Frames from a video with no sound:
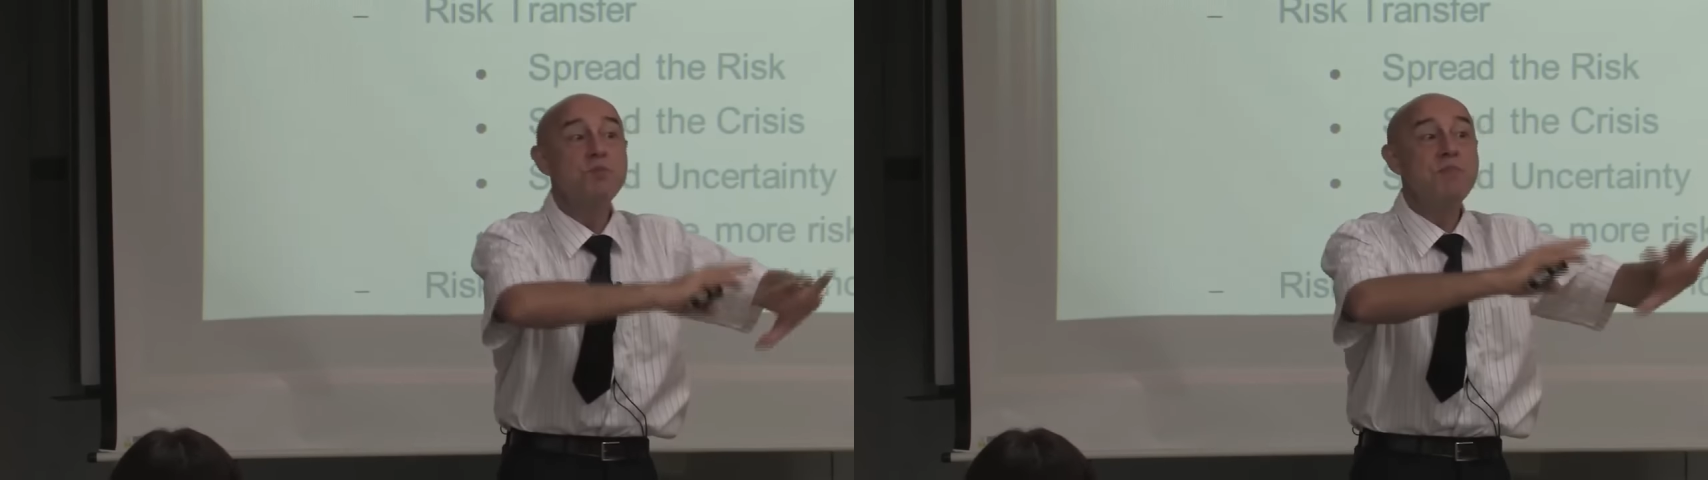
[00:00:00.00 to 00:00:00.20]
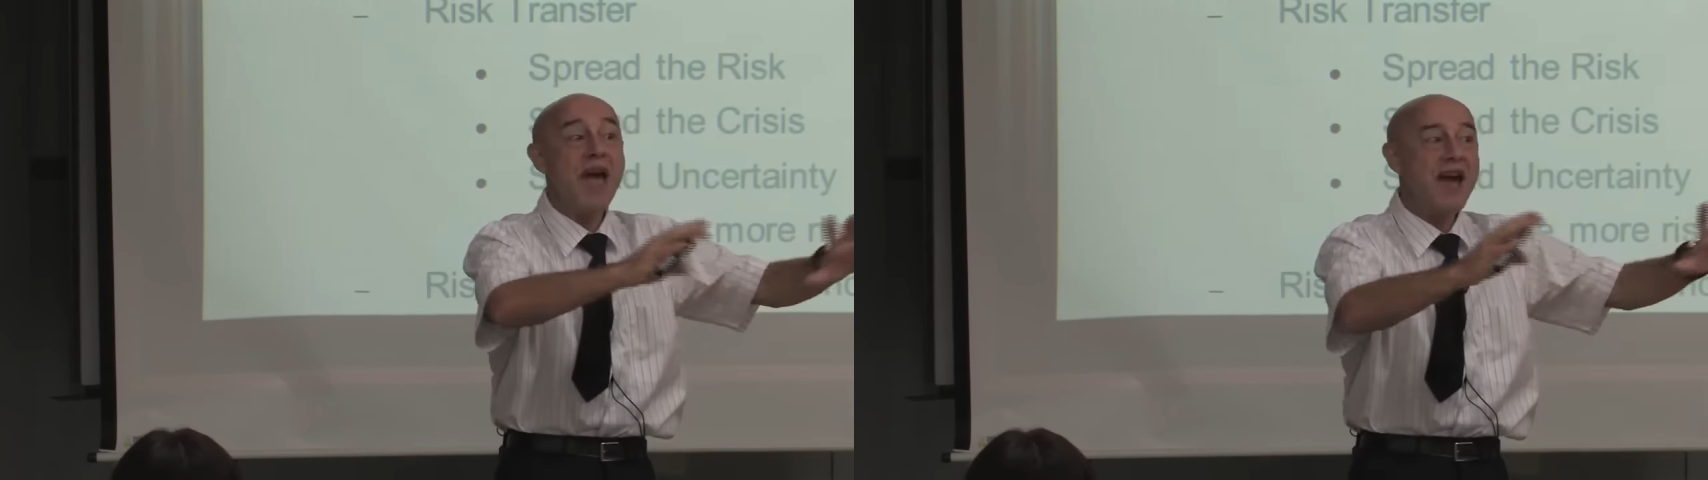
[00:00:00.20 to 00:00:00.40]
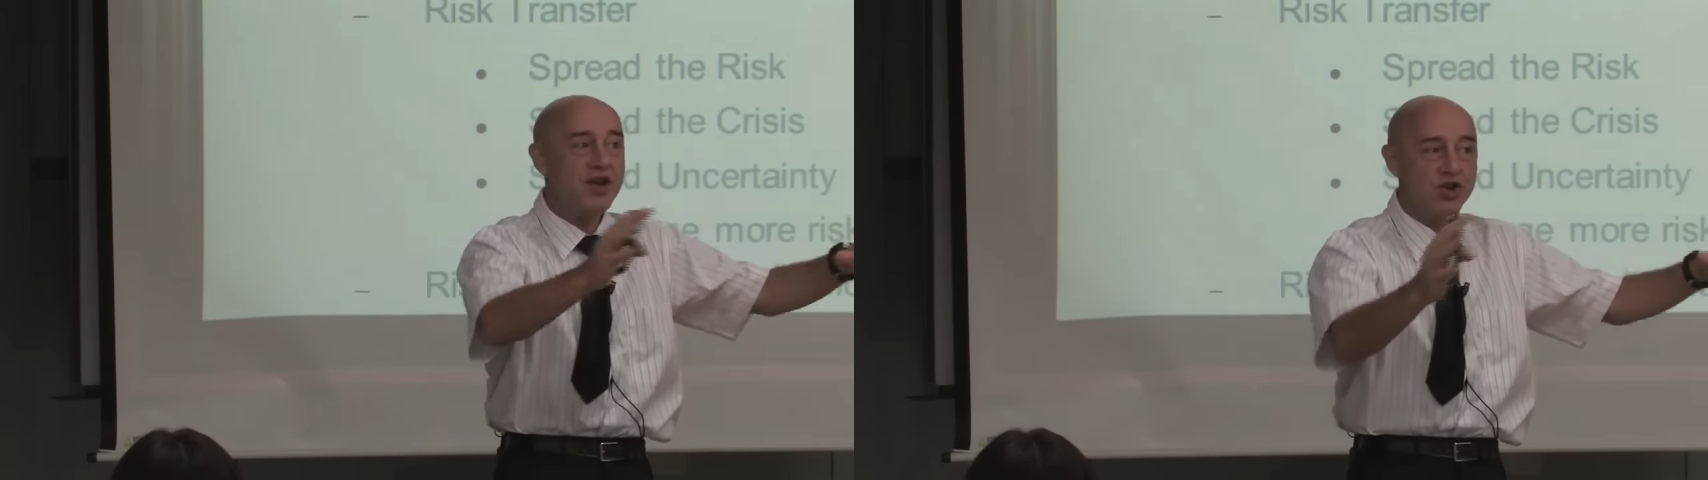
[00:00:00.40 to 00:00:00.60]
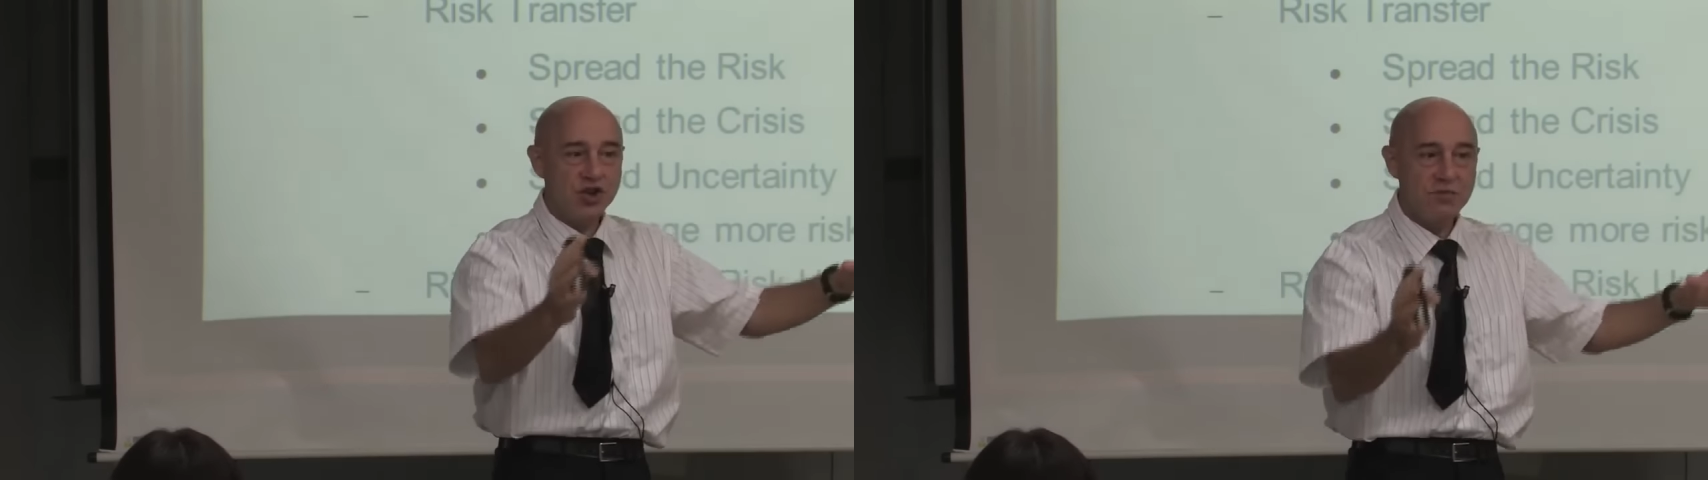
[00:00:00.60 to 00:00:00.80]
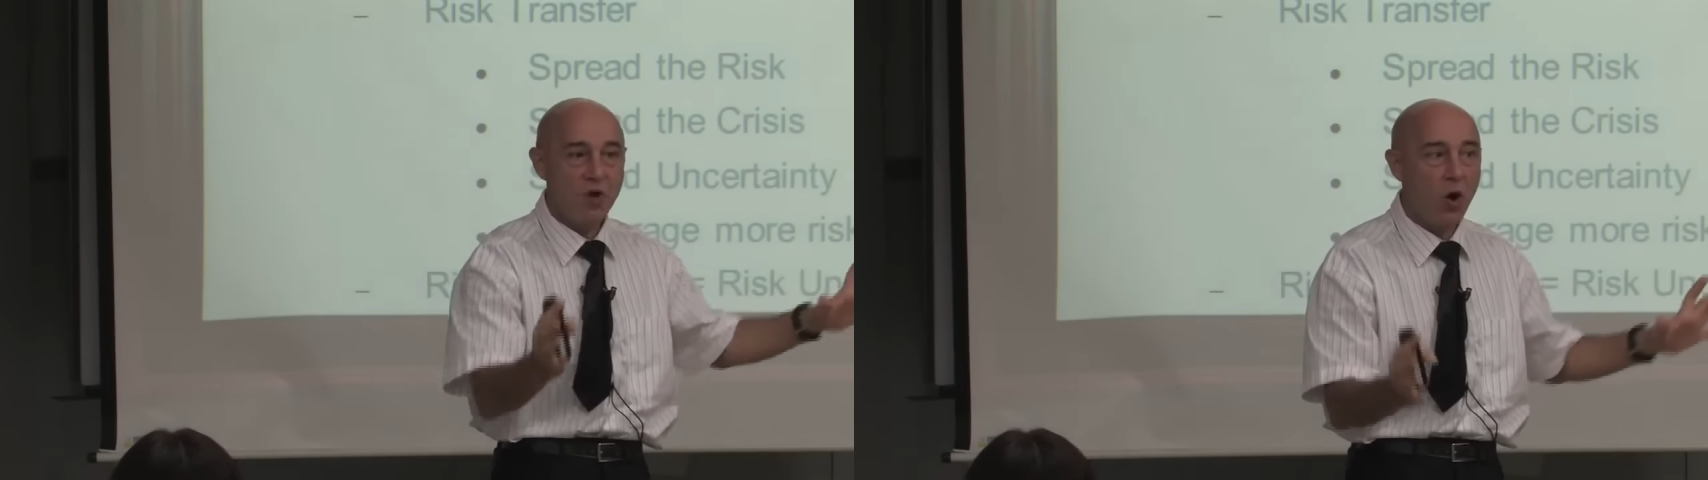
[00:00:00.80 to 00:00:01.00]
package
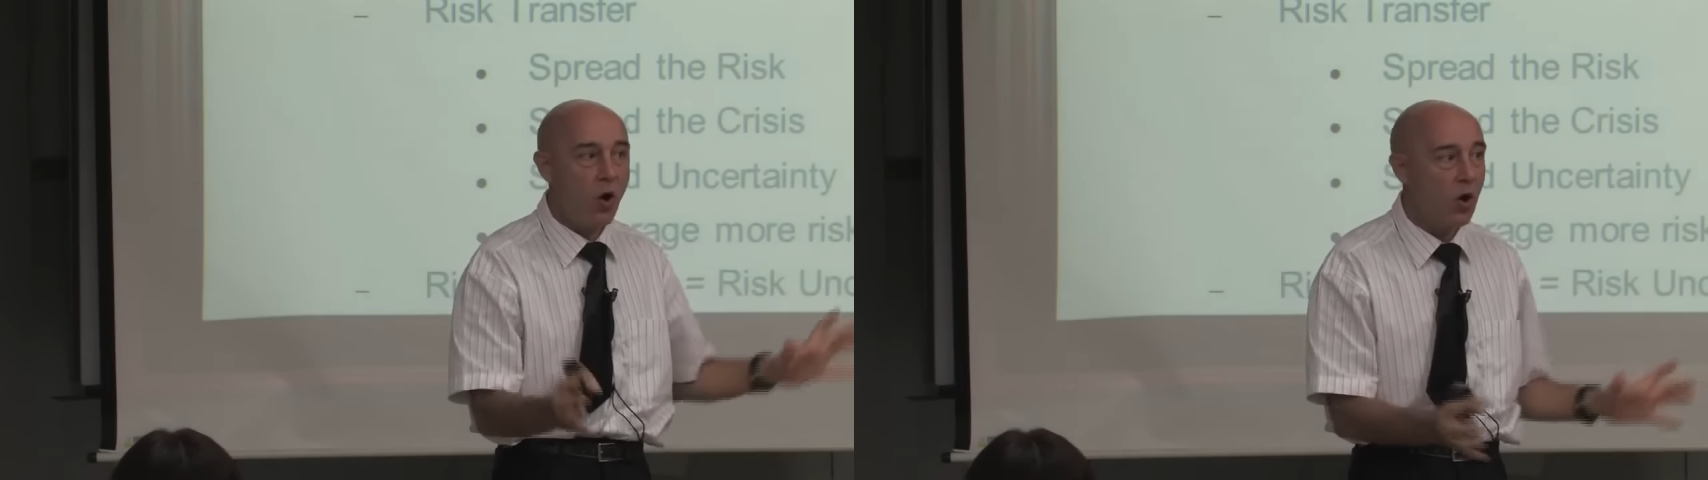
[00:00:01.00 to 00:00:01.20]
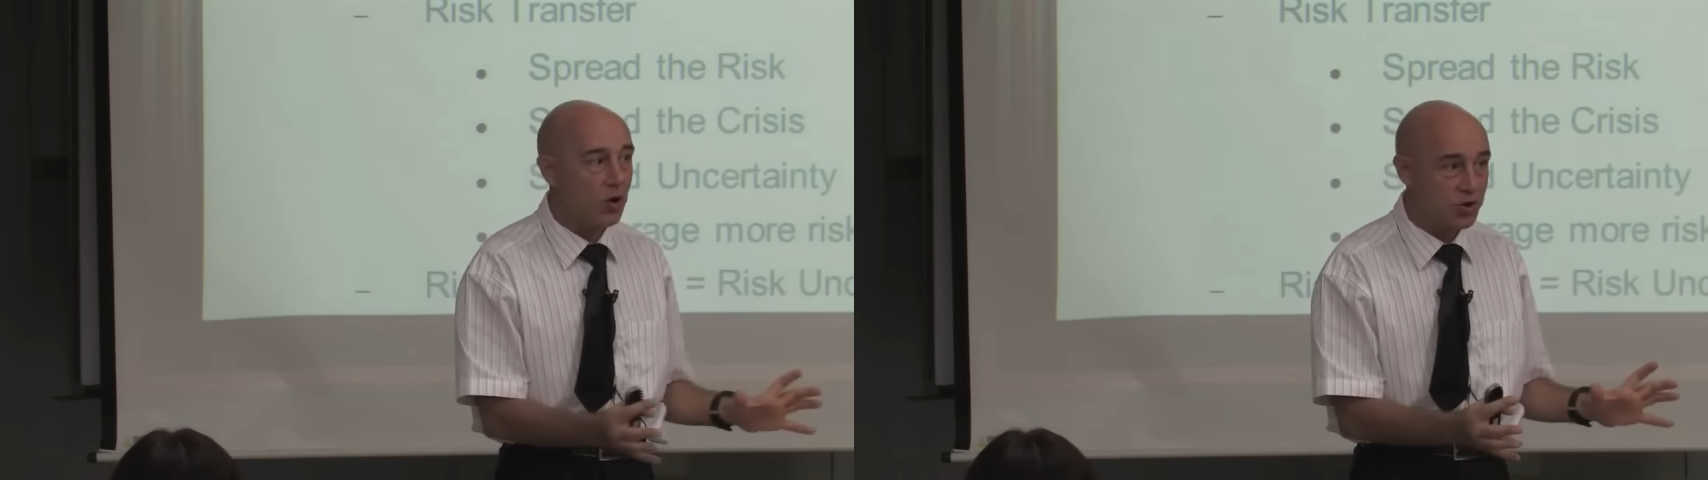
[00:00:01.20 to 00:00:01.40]
them all